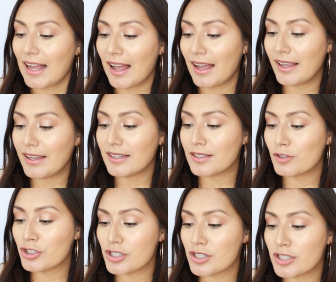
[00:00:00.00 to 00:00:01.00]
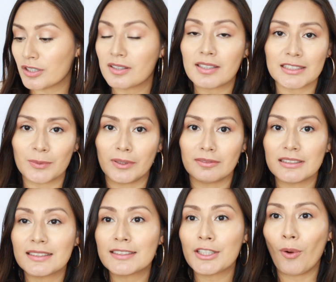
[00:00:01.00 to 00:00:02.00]
I just took this one.
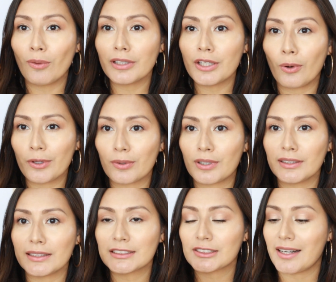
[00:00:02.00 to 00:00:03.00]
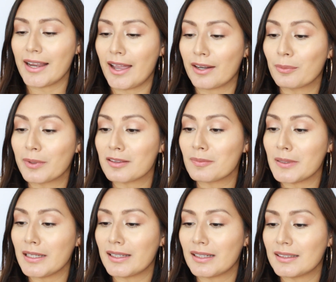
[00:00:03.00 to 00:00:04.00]
This is the only oil cleanser I had with
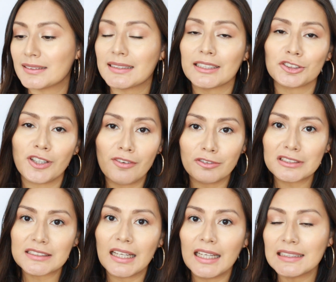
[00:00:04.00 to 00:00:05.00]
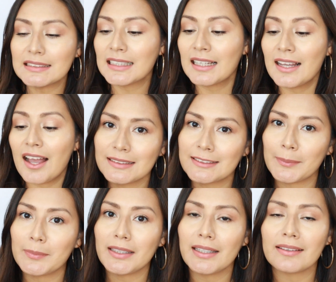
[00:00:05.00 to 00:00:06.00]
me, and it is a travel size. This is
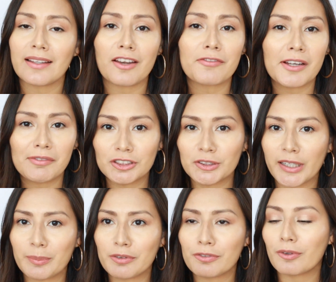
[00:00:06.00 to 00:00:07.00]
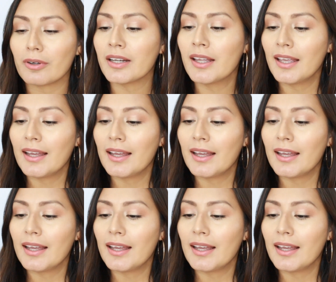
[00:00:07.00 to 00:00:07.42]
something that I've never tried before.